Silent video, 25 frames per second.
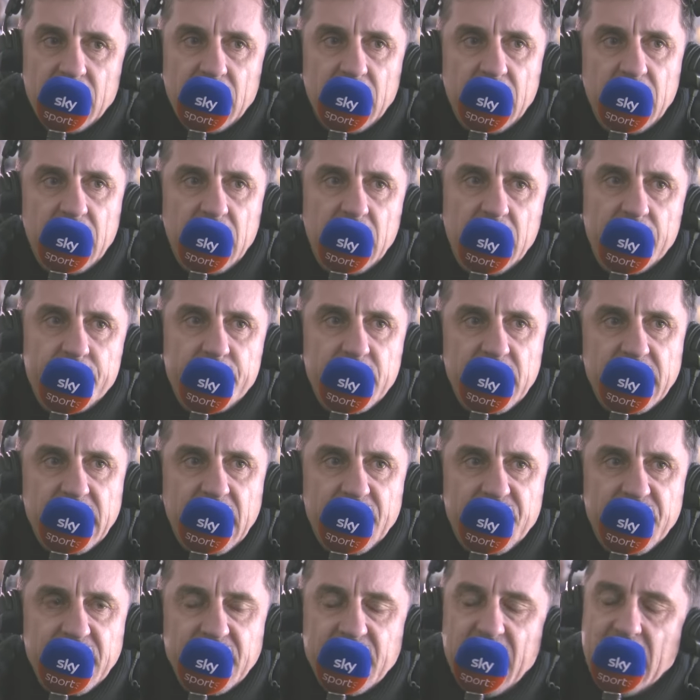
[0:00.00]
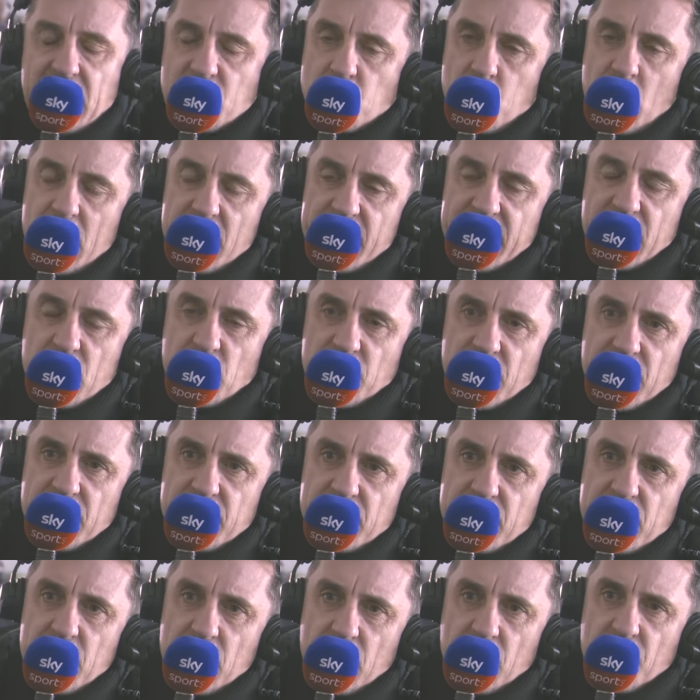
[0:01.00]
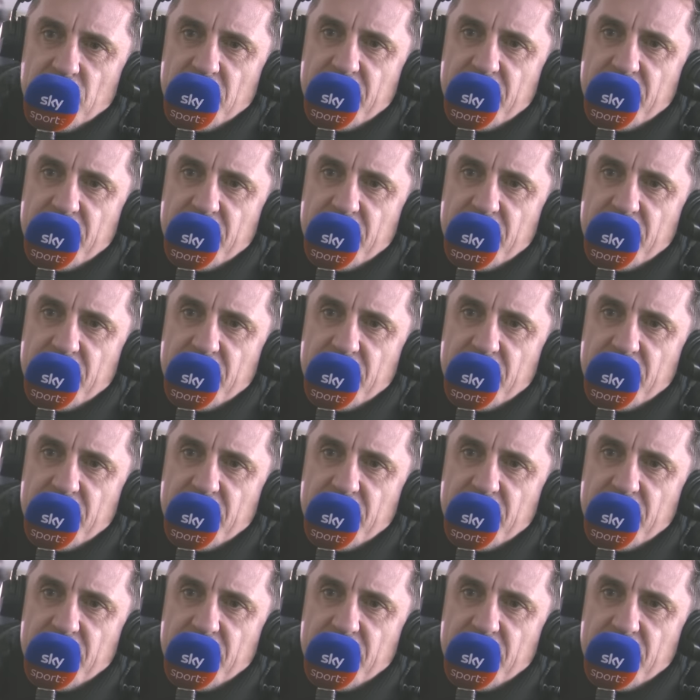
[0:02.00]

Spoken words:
and I think that's where it could, you know,